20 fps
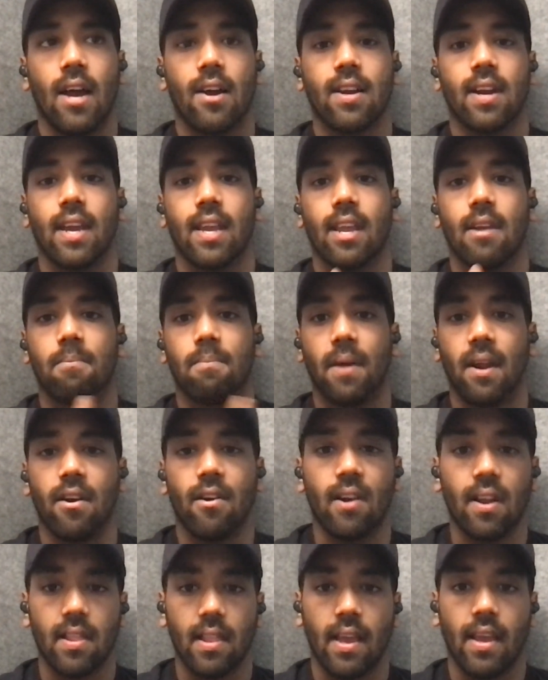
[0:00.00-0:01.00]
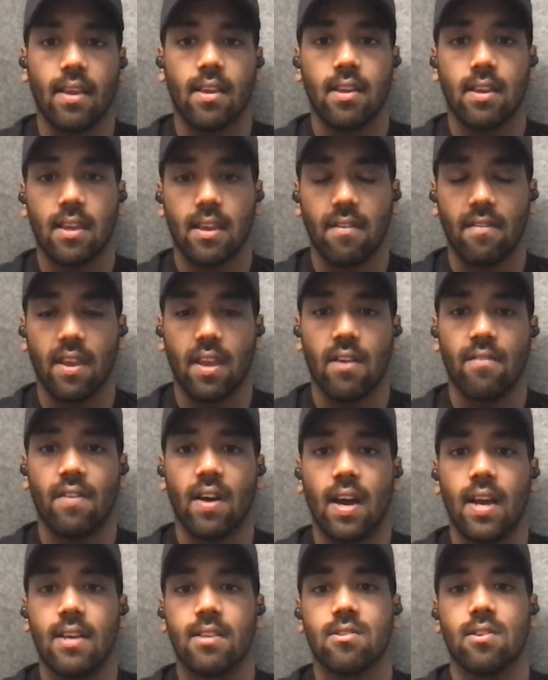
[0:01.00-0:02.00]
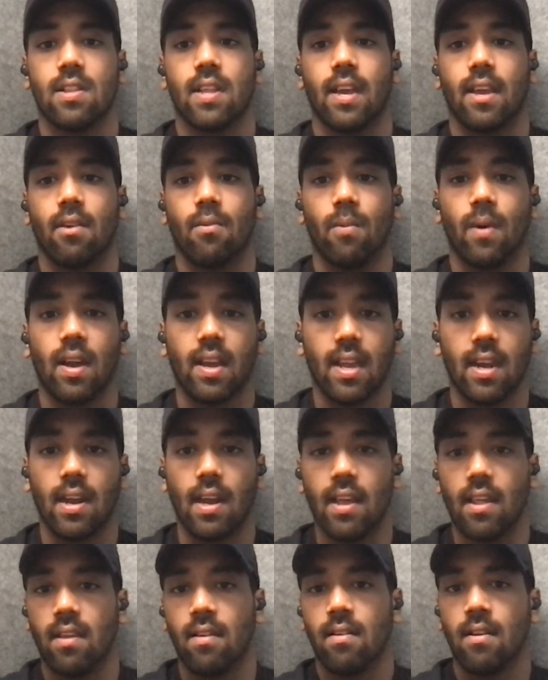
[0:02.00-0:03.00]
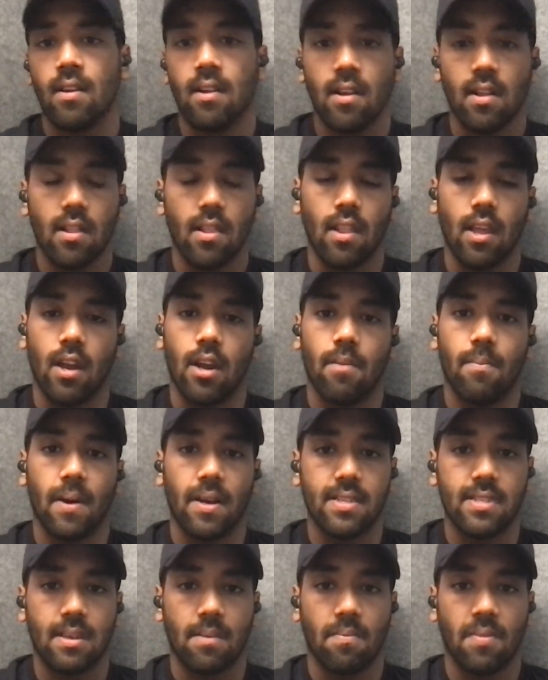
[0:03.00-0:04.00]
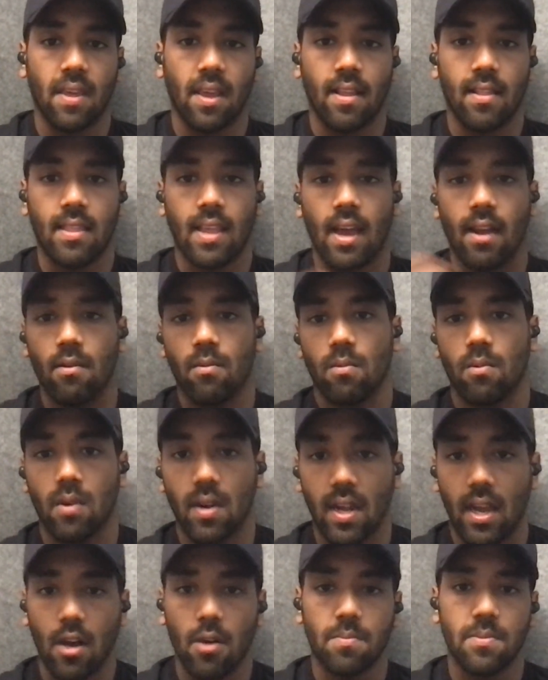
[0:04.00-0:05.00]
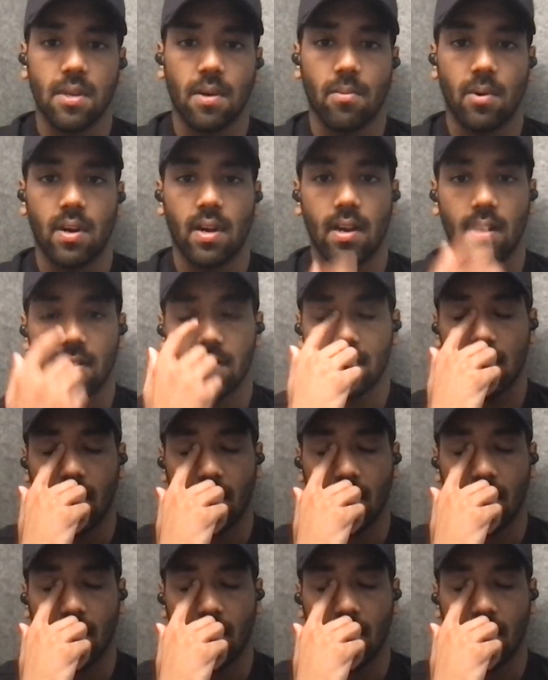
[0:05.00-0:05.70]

can I get better at like giving advice, or like where can I learn about something that would help someone else.